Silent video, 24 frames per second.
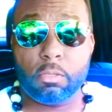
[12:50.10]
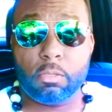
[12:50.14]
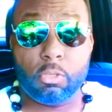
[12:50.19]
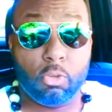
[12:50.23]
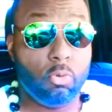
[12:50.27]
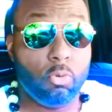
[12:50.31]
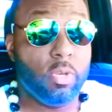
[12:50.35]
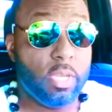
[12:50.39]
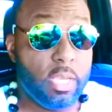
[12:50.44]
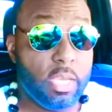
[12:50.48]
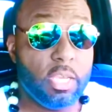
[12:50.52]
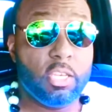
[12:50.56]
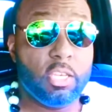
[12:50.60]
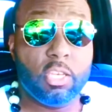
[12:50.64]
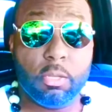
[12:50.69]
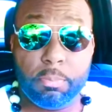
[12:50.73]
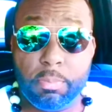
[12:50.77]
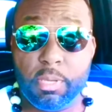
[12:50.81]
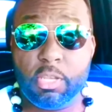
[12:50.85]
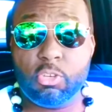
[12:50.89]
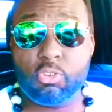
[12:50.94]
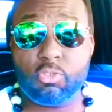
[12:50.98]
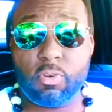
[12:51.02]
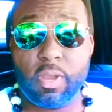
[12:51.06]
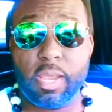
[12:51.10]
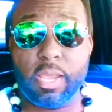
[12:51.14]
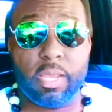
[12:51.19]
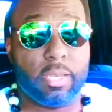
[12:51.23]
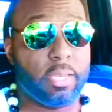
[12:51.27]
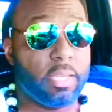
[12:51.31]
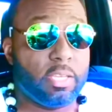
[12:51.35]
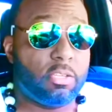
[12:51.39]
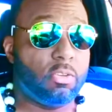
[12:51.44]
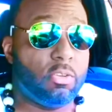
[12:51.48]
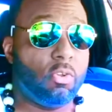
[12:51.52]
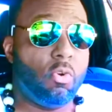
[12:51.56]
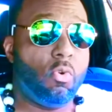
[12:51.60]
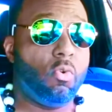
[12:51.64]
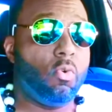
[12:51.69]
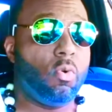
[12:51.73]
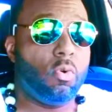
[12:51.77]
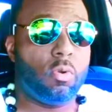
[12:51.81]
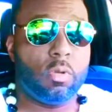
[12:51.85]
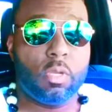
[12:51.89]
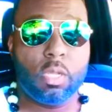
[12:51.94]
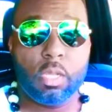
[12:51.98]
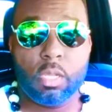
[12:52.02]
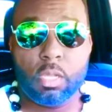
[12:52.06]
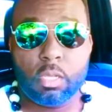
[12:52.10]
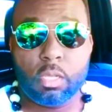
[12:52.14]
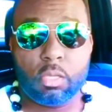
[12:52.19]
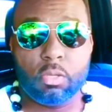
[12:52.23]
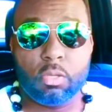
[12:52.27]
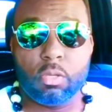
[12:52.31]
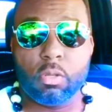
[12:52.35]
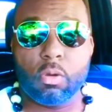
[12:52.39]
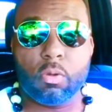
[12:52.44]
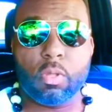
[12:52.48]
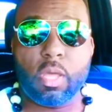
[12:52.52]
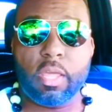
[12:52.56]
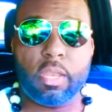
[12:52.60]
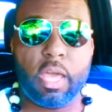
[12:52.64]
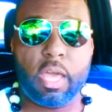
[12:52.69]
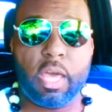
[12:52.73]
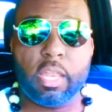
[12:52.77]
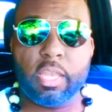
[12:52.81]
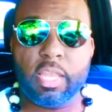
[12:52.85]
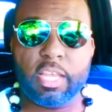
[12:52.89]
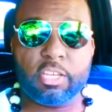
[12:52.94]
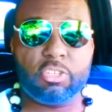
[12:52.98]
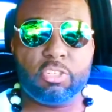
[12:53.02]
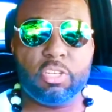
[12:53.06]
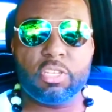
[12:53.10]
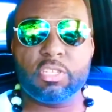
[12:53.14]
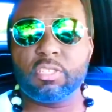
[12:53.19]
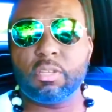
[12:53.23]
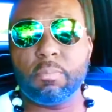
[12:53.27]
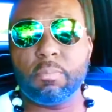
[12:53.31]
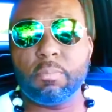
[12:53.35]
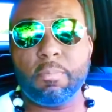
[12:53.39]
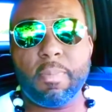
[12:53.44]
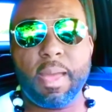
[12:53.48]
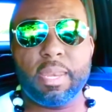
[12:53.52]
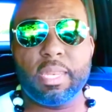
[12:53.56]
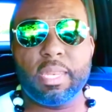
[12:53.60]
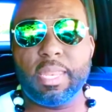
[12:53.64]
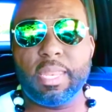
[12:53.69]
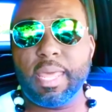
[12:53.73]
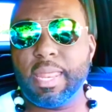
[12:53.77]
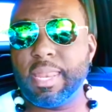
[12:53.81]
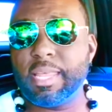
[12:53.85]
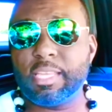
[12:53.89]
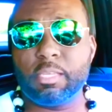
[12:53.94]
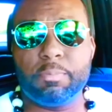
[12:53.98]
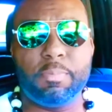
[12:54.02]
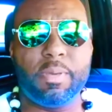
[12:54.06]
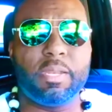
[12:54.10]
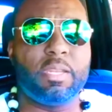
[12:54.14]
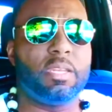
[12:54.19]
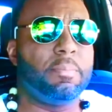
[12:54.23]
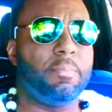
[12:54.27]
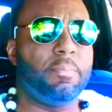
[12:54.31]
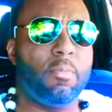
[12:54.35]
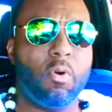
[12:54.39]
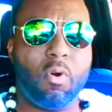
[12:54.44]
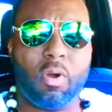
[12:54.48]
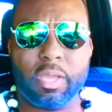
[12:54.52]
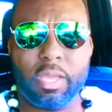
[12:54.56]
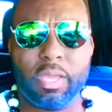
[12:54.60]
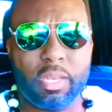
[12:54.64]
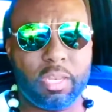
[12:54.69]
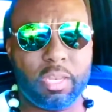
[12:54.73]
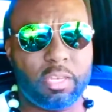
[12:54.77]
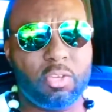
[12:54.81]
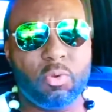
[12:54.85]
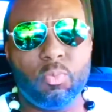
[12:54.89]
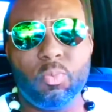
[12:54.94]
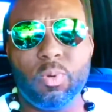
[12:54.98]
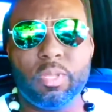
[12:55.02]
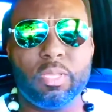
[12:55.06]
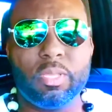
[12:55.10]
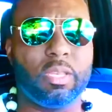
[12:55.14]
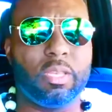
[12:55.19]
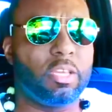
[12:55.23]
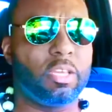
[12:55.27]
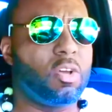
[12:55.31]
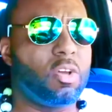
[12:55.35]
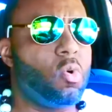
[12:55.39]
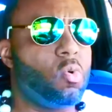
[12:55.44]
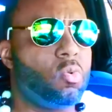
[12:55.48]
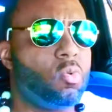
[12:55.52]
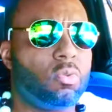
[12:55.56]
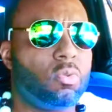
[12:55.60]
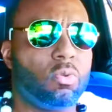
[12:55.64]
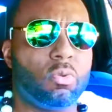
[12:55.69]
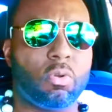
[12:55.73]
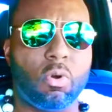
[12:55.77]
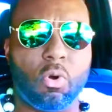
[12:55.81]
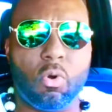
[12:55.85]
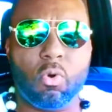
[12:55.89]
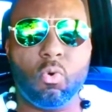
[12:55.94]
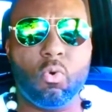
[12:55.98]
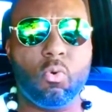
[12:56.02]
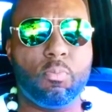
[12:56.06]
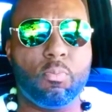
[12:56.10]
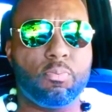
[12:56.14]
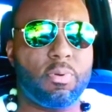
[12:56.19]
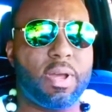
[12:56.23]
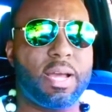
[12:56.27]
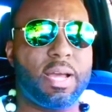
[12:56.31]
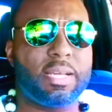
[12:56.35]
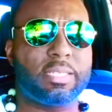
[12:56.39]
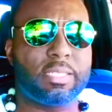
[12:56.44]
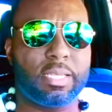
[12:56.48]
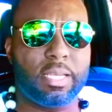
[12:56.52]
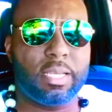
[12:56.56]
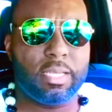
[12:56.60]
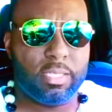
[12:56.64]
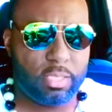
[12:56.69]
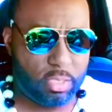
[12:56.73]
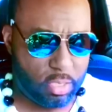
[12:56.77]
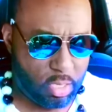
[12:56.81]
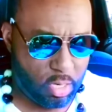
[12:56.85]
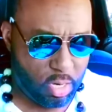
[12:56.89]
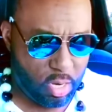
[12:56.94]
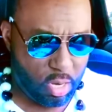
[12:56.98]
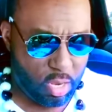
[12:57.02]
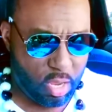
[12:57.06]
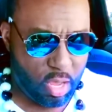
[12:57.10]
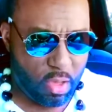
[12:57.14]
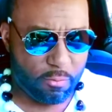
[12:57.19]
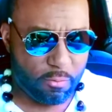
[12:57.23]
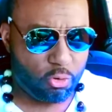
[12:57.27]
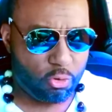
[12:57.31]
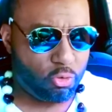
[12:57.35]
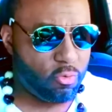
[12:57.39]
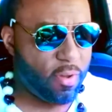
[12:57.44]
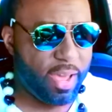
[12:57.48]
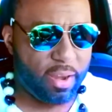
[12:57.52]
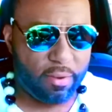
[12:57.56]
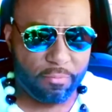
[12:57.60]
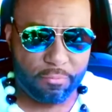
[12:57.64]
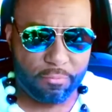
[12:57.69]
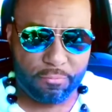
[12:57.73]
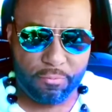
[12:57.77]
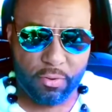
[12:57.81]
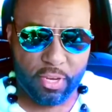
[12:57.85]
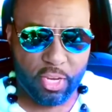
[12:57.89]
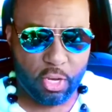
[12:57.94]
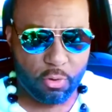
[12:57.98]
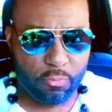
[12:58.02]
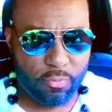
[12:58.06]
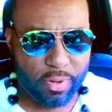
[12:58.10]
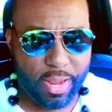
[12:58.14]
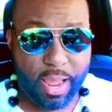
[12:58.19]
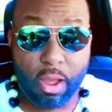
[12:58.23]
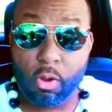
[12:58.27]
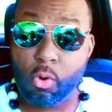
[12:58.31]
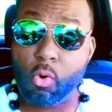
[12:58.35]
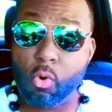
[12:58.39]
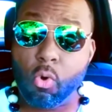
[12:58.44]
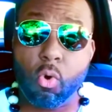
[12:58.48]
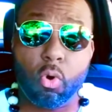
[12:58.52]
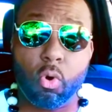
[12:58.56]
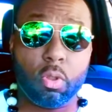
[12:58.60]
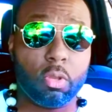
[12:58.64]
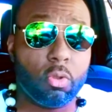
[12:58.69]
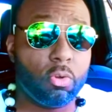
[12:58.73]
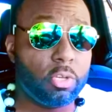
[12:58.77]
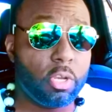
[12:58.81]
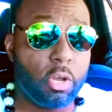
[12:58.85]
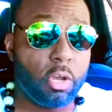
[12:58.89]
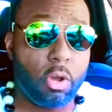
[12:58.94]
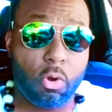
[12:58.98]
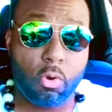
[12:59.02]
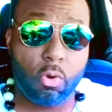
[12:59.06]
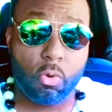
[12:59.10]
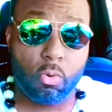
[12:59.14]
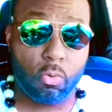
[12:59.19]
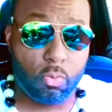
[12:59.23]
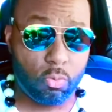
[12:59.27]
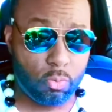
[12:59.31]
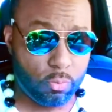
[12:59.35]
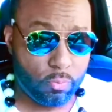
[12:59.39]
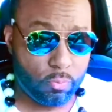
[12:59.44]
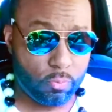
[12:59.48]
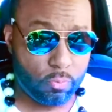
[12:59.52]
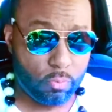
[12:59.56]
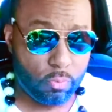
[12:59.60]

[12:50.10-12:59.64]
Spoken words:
You need to be trained. There's no, you know, and unless you're somebody that has been in the market and you're willing to go through the whole process of trying to figure it out all on your own,